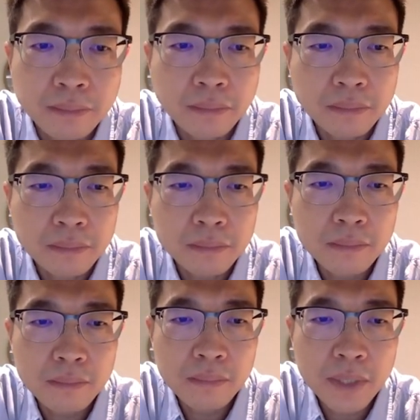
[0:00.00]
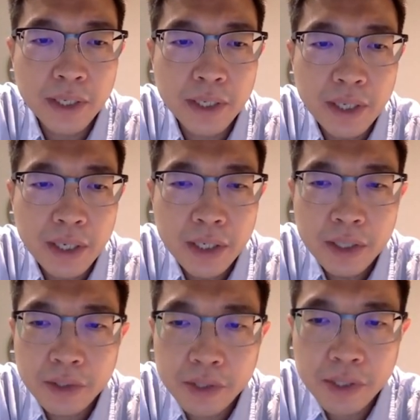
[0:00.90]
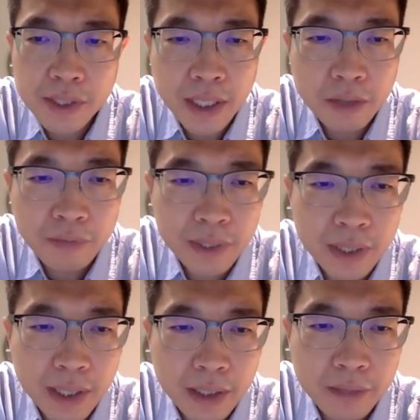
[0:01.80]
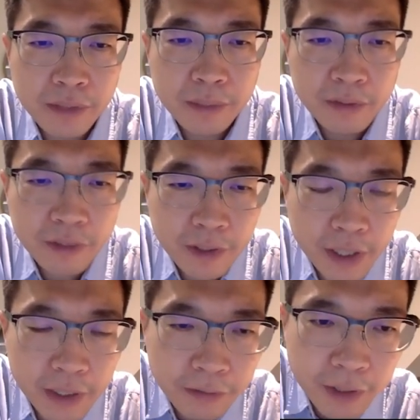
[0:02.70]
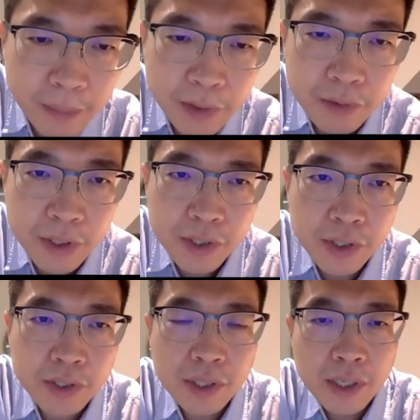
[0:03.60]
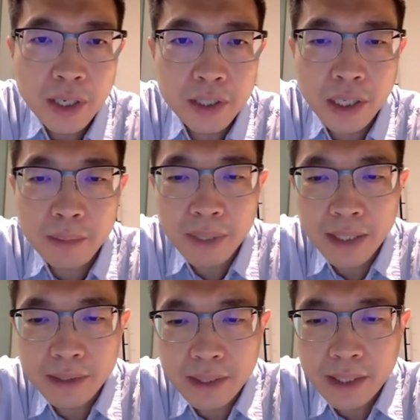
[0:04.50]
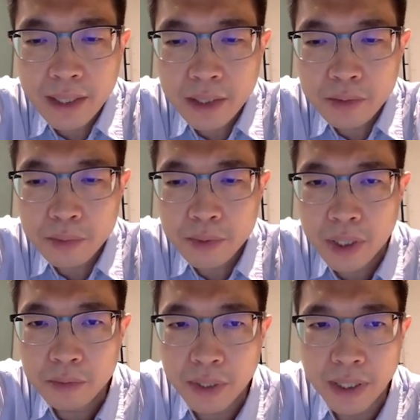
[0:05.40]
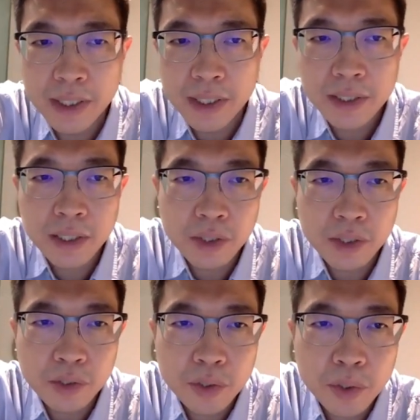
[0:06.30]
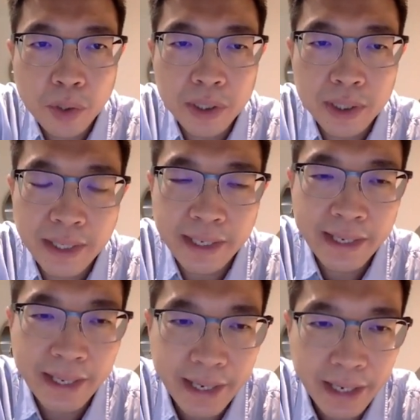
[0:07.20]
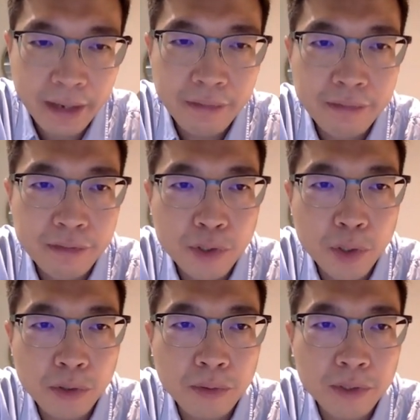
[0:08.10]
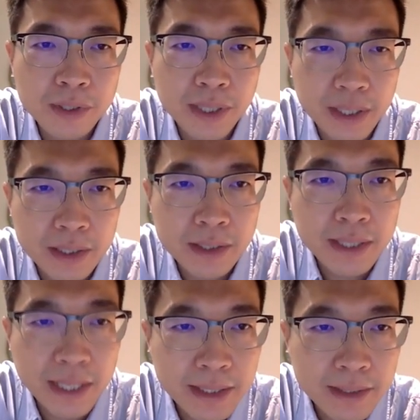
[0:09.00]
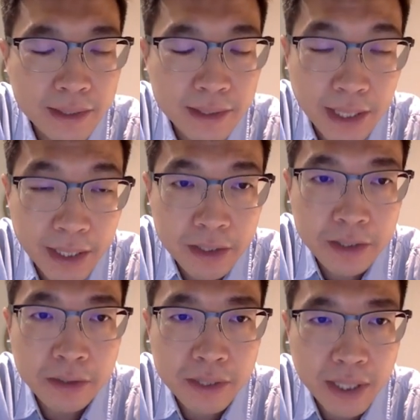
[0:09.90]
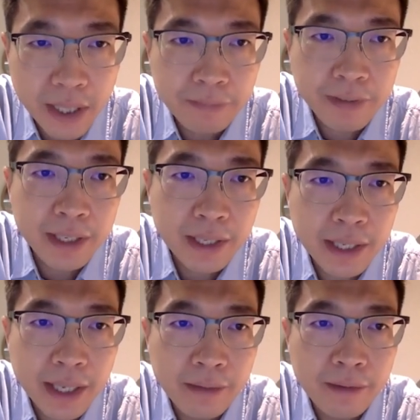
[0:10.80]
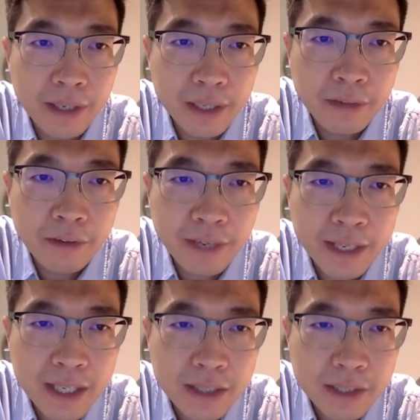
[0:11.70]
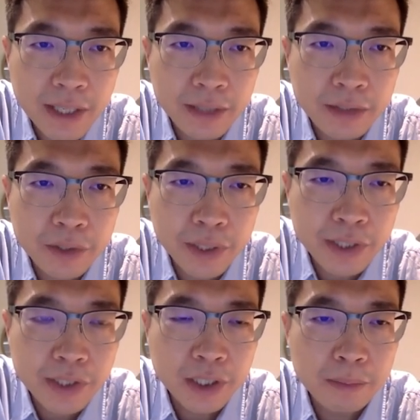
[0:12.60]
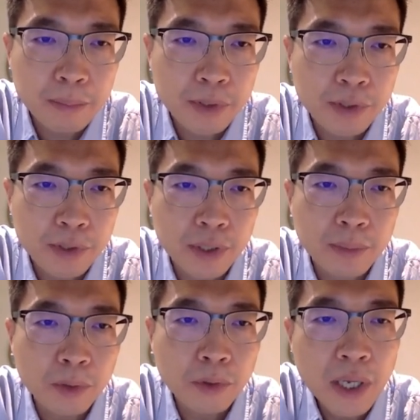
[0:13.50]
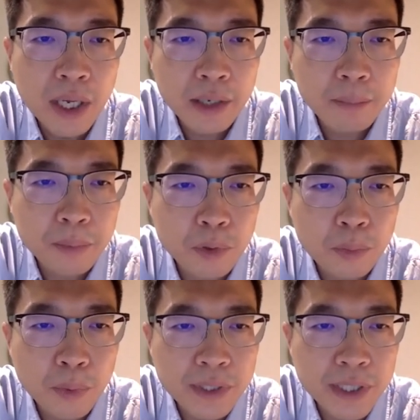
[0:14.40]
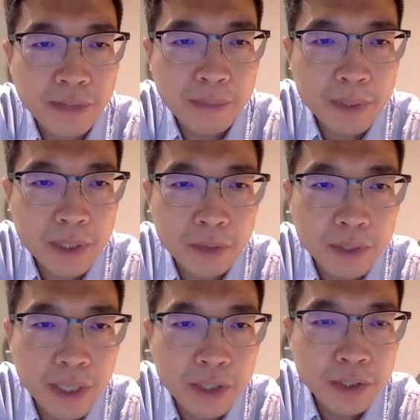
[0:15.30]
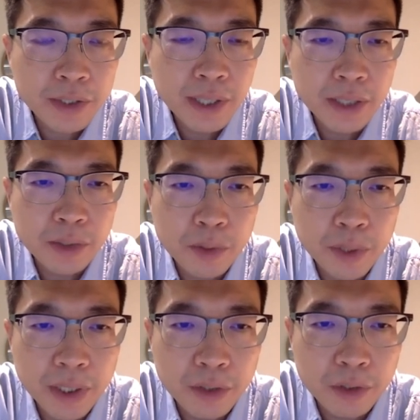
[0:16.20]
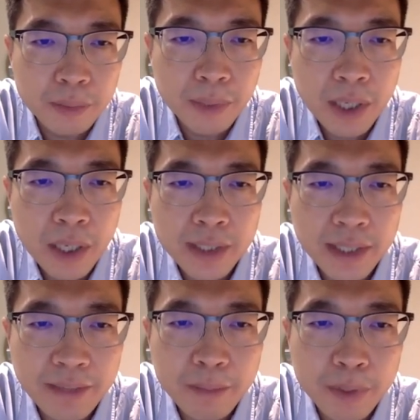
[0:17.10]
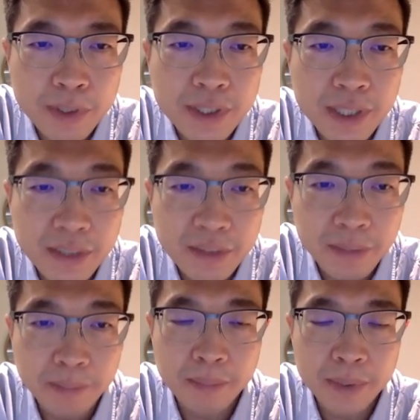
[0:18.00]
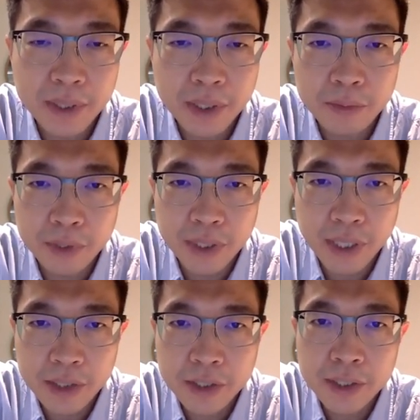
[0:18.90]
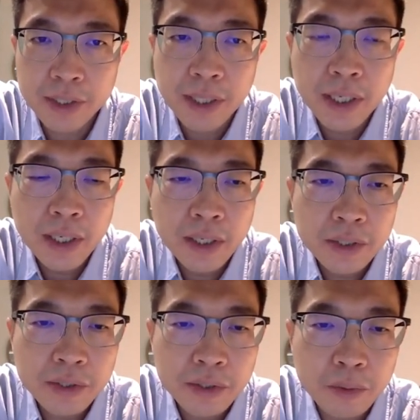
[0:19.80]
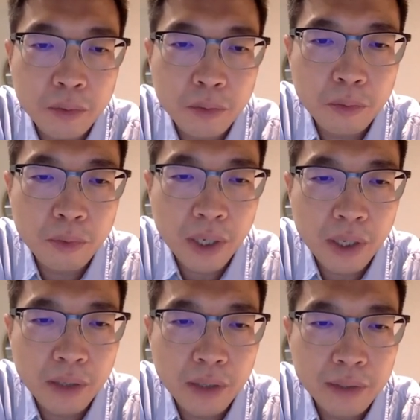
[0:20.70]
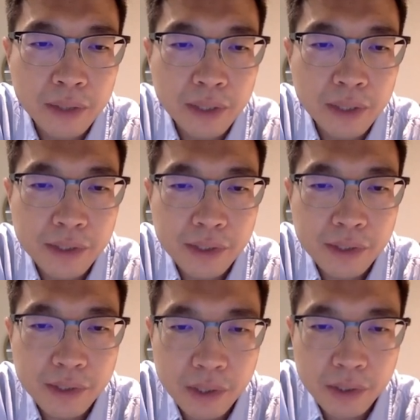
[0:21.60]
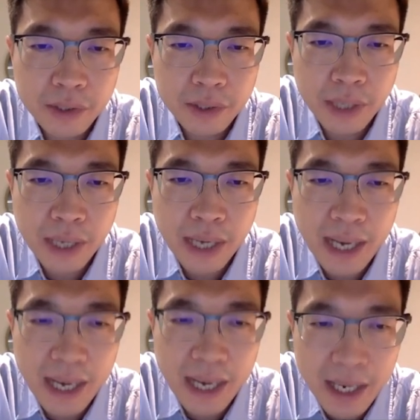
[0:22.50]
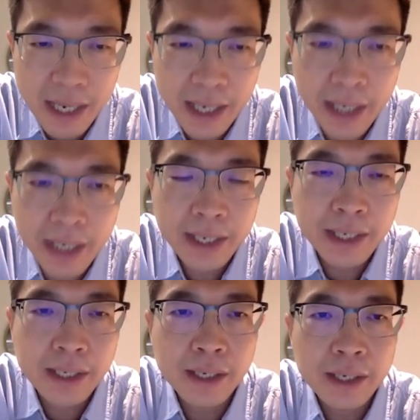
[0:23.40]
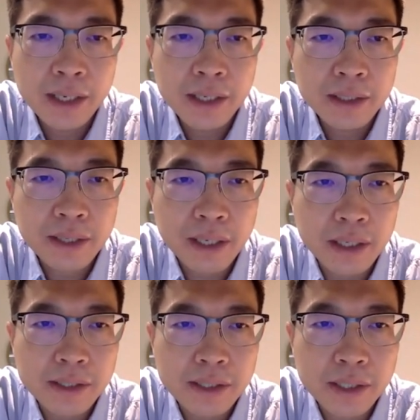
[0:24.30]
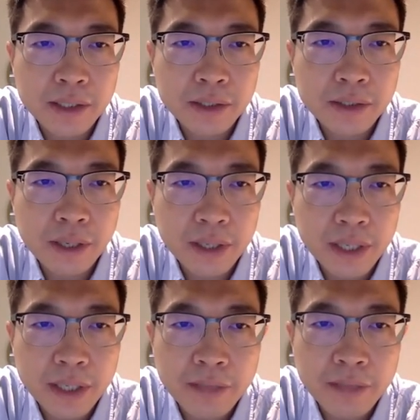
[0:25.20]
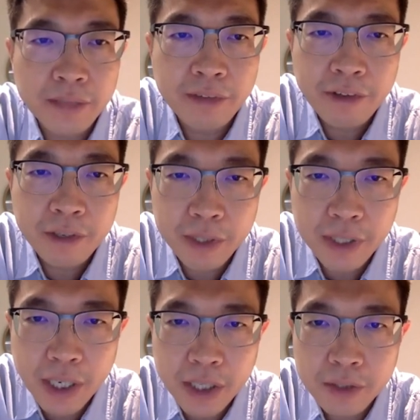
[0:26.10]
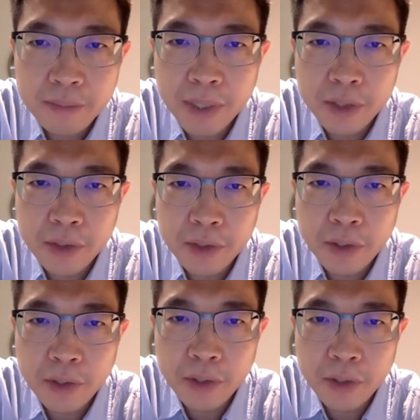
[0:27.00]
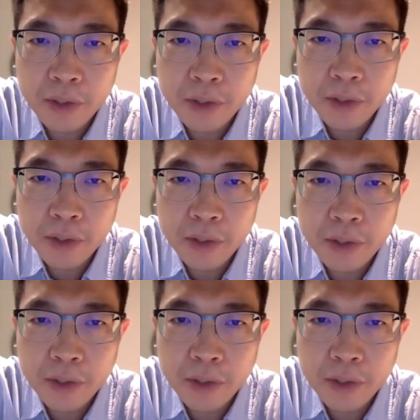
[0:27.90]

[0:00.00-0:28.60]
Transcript: Okay, so this is a study with the etafamin. This is a top line data that's uh, released. In short, they have shown st statistical significant liver fat content. So you can see in placebo, a 2.7% reduction, and treated group 7.7% reduction. So while there's a, such a high uh, uh, liver fat reduction, but you see the fibrosis improvement